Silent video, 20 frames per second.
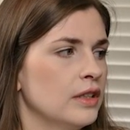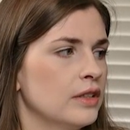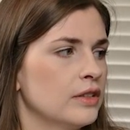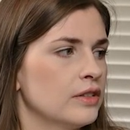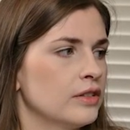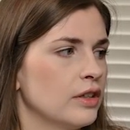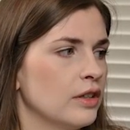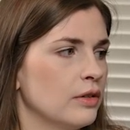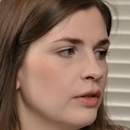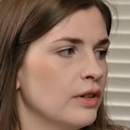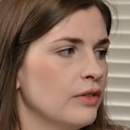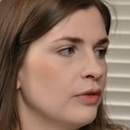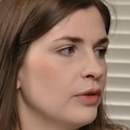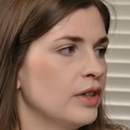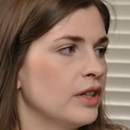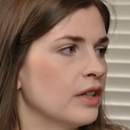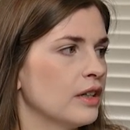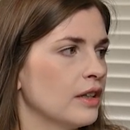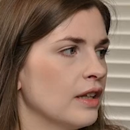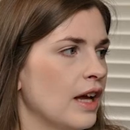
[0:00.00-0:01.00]
So if we
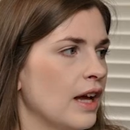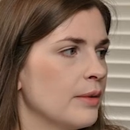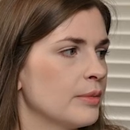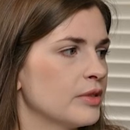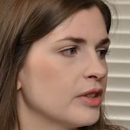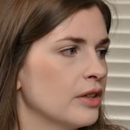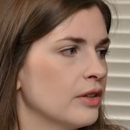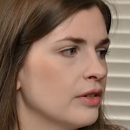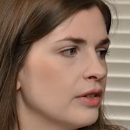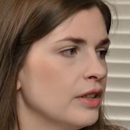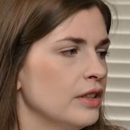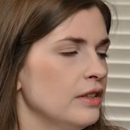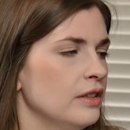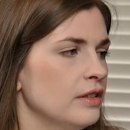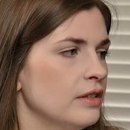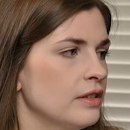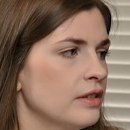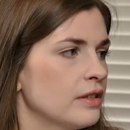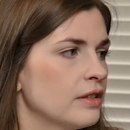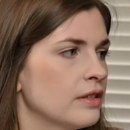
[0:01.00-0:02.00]
collapse all
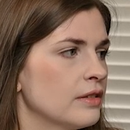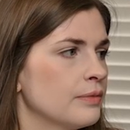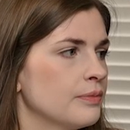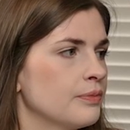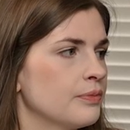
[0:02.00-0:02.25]
these,